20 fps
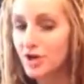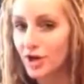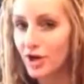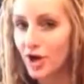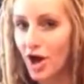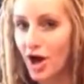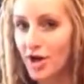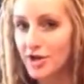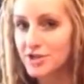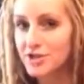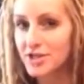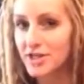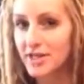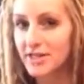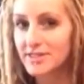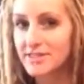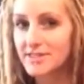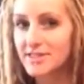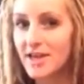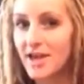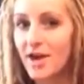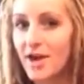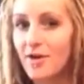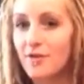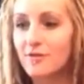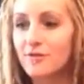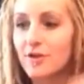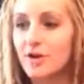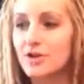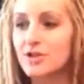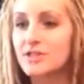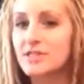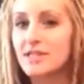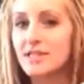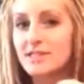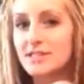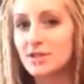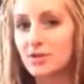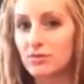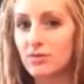cautious
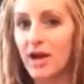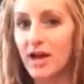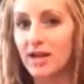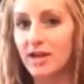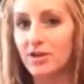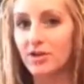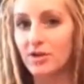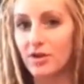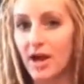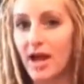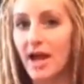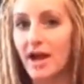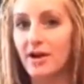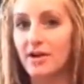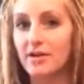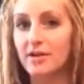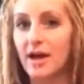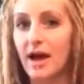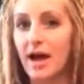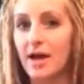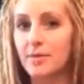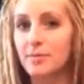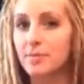versus the regular hair dye.